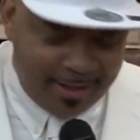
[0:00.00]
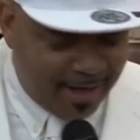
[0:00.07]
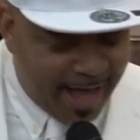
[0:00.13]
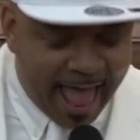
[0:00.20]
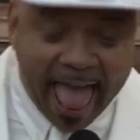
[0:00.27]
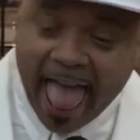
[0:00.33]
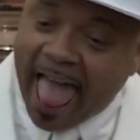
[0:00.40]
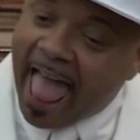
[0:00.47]

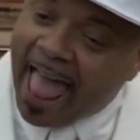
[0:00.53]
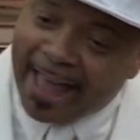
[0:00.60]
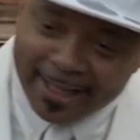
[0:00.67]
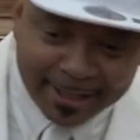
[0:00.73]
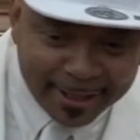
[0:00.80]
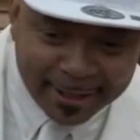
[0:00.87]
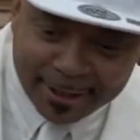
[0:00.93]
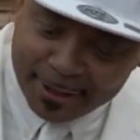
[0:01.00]

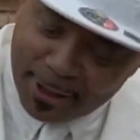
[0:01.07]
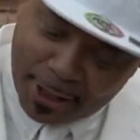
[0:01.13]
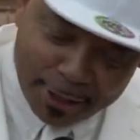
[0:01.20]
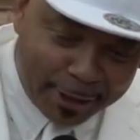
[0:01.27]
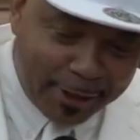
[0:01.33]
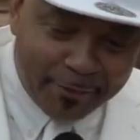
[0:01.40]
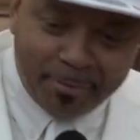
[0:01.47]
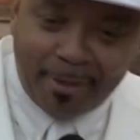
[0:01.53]

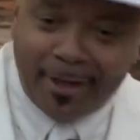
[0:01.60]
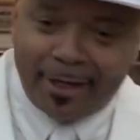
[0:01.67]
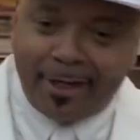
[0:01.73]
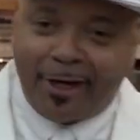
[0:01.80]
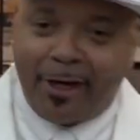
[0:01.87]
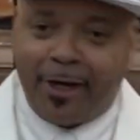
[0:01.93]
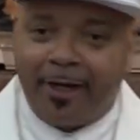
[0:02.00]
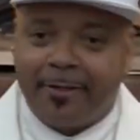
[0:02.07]
I love my
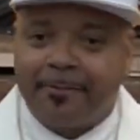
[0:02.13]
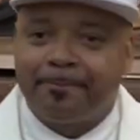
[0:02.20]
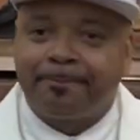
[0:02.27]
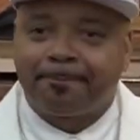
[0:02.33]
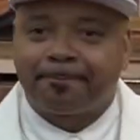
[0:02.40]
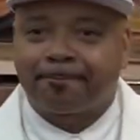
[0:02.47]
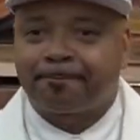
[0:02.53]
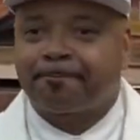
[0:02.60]

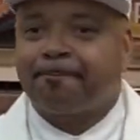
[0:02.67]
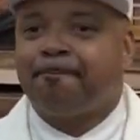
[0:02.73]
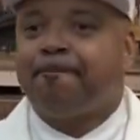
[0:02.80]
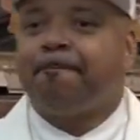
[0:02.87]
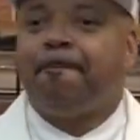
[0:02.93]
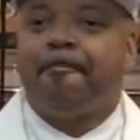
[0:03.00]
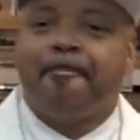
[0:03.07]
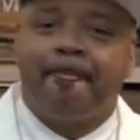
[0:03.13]
God.
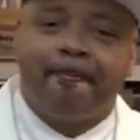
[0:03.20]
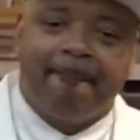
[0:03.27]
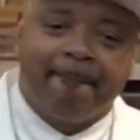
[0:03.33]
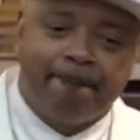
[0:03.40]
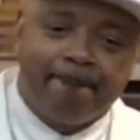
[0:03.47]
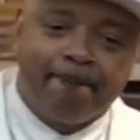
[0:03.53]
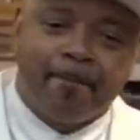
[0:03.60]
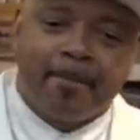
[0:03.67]

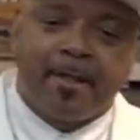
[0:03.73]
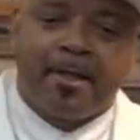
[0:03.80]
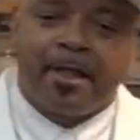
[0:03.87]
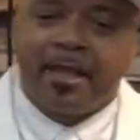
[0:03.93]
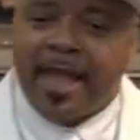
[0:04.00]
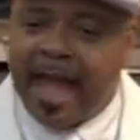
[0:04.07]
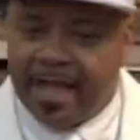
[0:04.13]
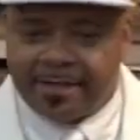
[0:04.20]

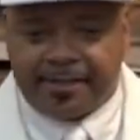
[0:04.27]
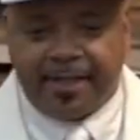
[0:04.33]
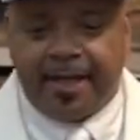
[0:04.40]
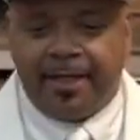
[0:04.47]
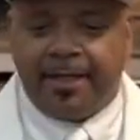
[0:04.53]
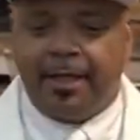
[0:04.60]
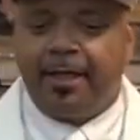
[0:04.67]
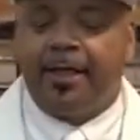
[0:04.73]
Last
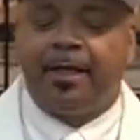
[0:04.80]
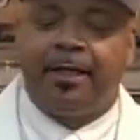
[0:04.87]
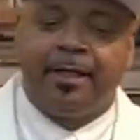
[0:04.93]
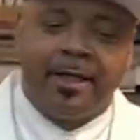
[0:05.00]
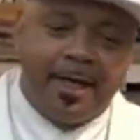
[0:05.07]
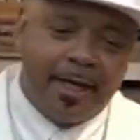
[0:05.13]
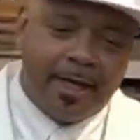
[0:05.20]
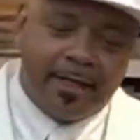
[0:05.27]
thing
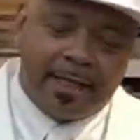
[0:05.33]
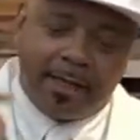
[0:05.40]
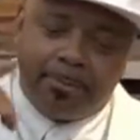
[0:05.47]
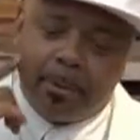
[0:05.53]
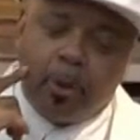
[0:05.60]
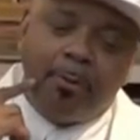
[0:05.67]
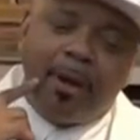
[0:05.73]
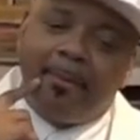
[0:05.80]

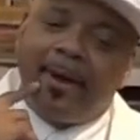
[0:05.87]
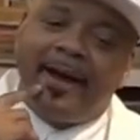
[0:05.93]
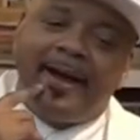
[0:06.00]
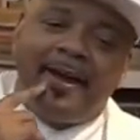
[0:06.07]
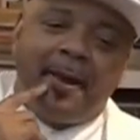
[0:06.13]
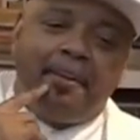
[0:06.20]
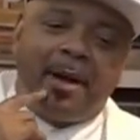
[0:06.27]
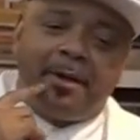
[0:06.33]
that blew my
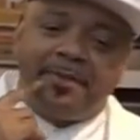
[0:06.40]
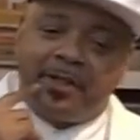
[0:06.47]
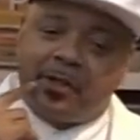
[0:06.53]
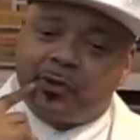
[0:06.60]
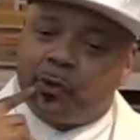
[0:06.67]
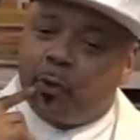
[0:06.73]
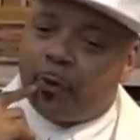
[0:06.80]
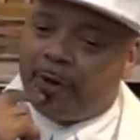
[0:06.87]
mind about
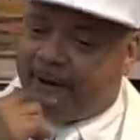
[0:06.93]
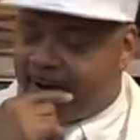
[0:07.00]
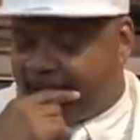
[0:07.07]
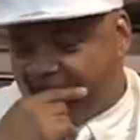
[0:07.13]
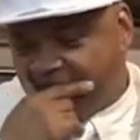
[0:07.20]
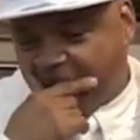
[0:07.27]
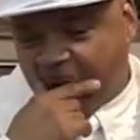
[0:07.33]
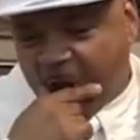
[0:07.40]
this story,
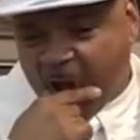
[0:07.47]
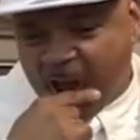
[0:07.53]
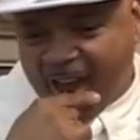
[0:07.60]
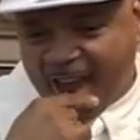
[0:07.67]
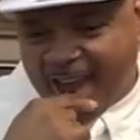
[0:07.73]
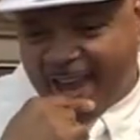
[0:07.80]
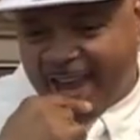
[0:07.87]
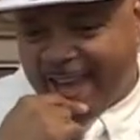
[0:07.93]

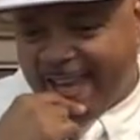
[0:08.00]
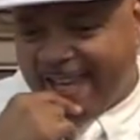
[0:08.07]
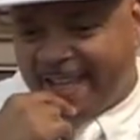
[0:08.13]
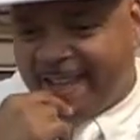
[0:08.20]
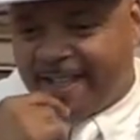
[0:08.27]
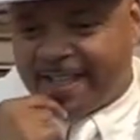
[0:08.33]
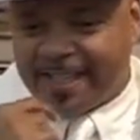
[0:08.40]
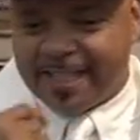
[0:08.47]

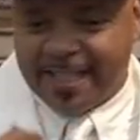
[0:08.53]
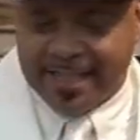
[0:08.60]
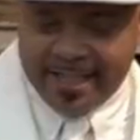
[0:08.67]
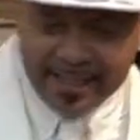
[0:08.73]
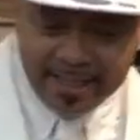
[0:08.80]
this,